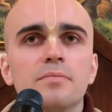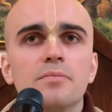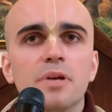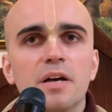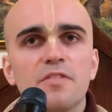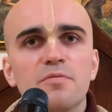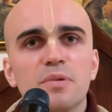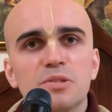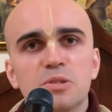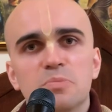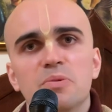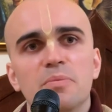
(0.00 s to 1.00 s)
We have
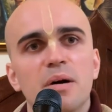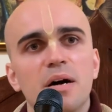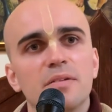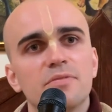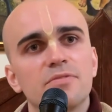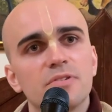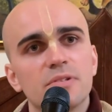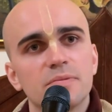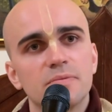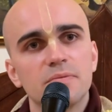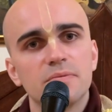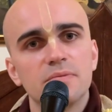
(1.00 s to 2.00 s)
much praman
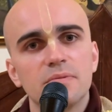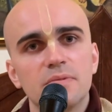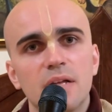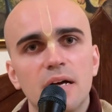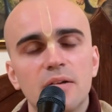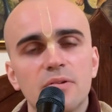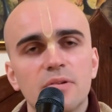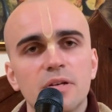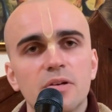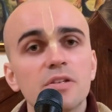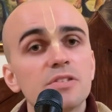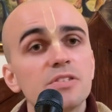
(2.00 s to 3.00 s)
for not only
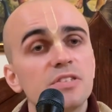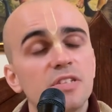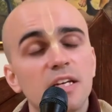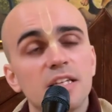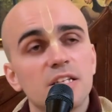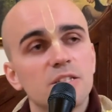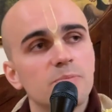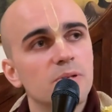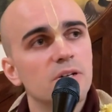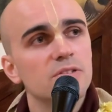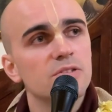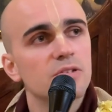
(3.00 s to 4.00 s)
Krishna saying this, but
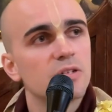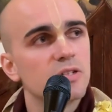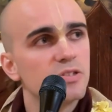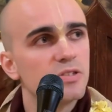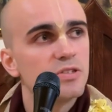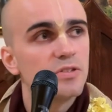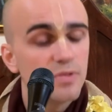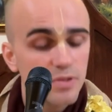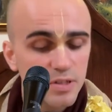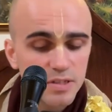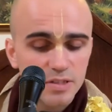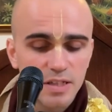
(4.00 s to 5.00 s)
also Krishna's
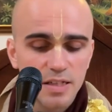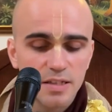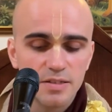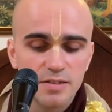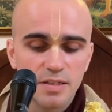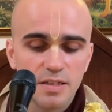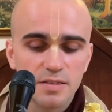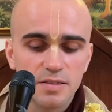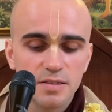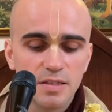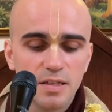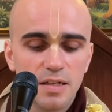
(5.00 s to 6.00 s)
devotees saying these things.